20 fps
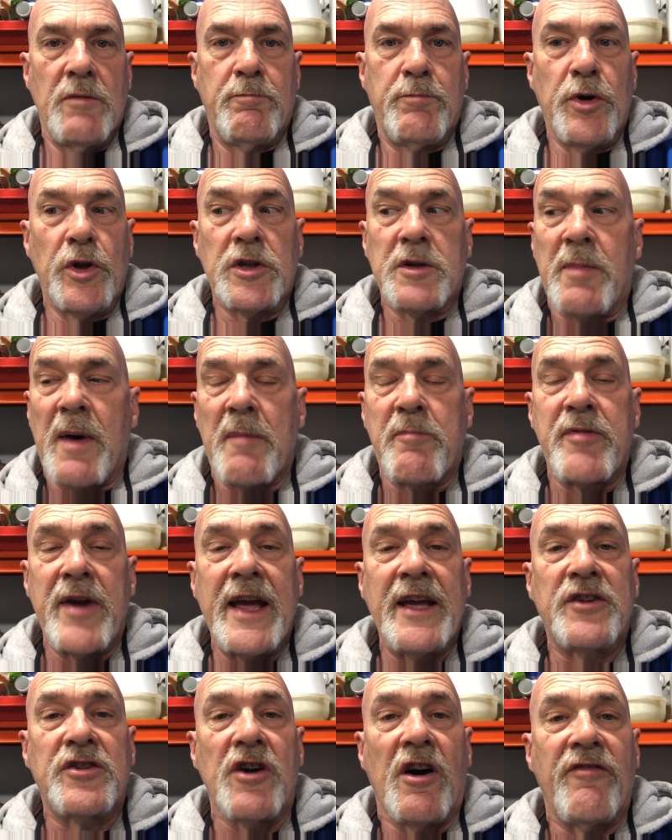pulled the back
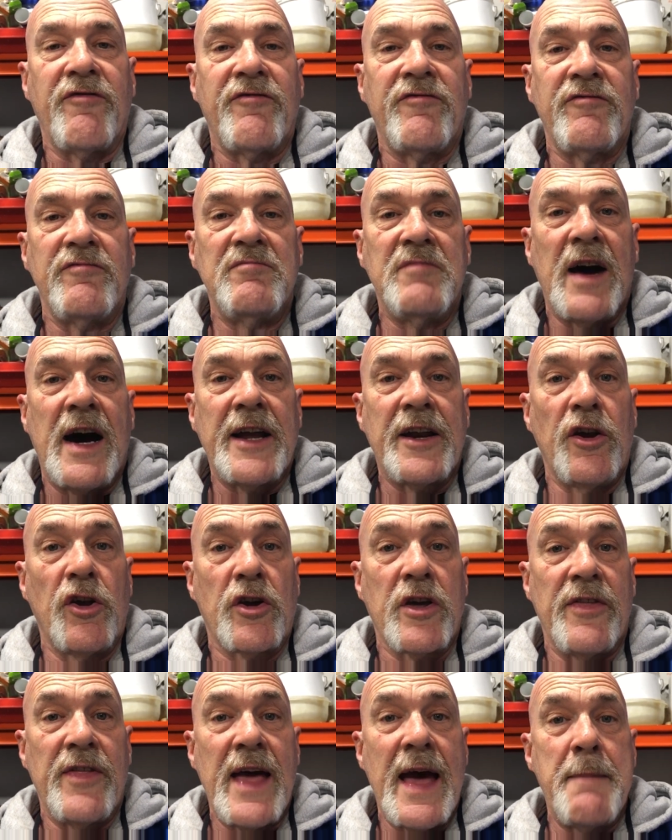brakes off, had a
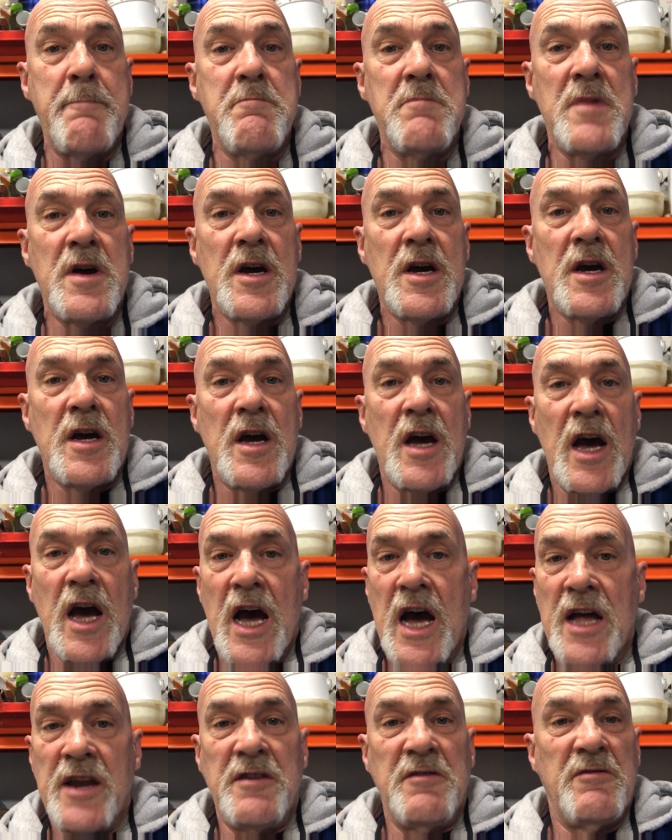look at them,
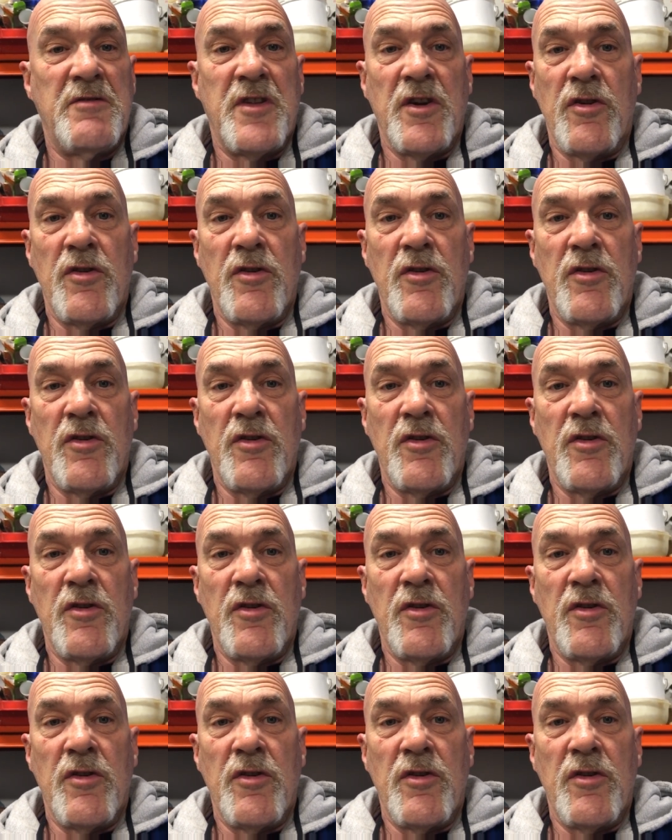and